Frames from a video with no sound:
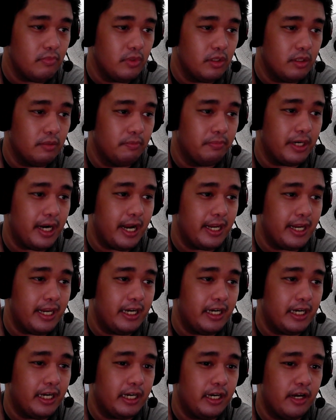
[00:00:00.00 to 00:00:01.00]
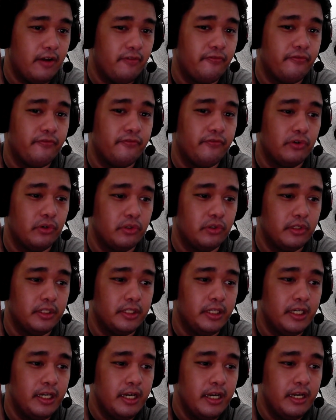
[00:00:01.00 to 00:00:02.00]
But I cannot
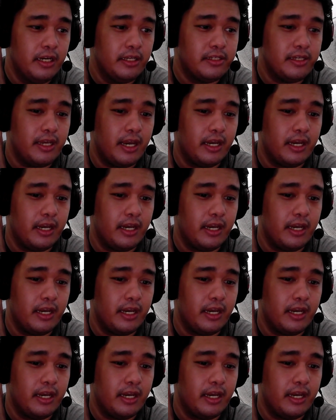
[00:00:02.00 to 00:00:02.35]
afford to